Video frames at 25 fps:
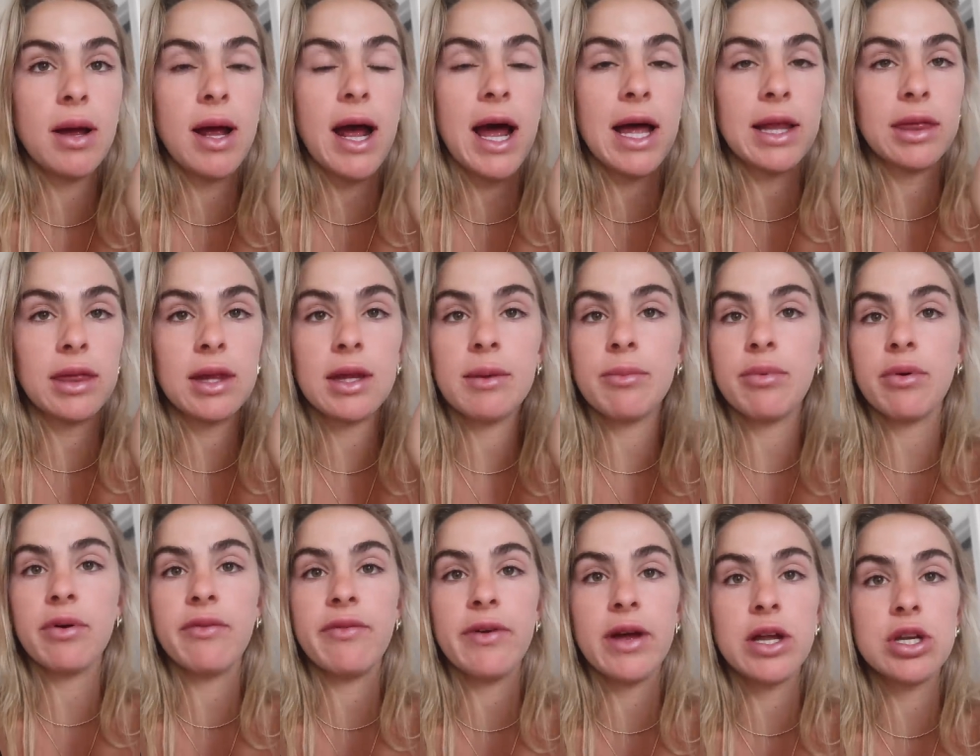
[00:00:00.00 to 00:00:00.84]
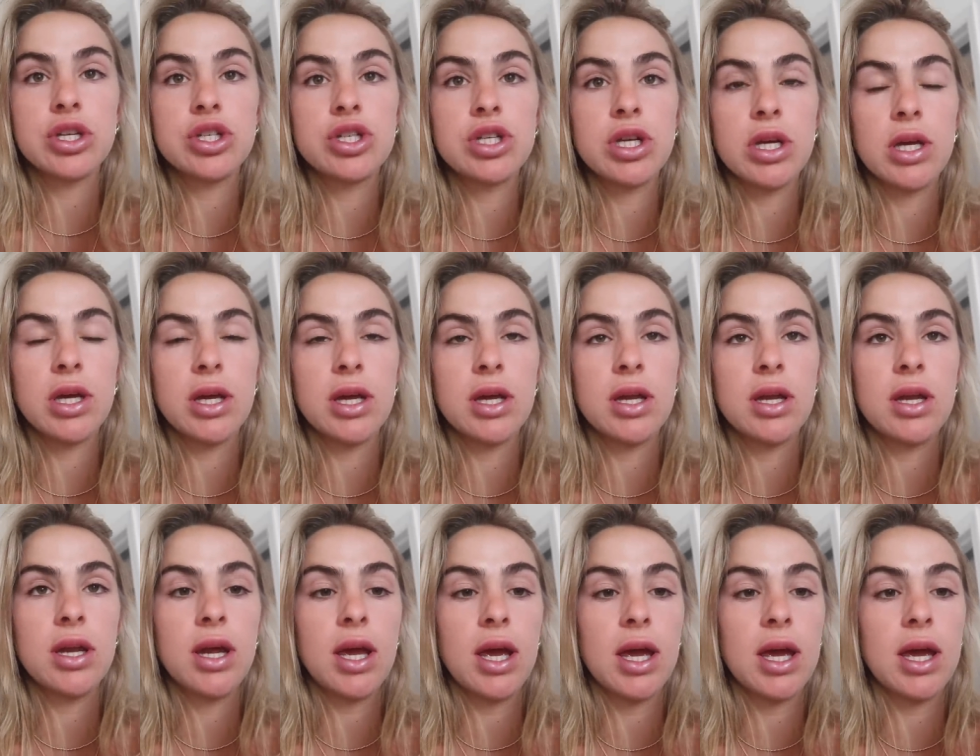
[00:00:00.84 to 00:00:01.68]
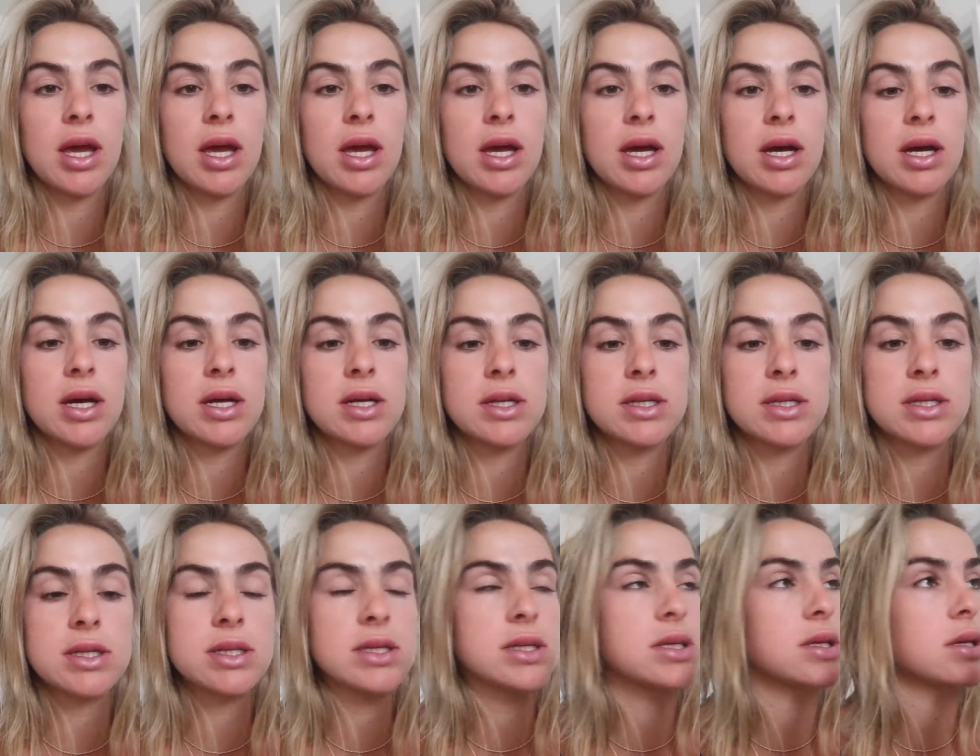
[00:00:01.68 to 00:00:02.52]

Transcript: athlete prevention and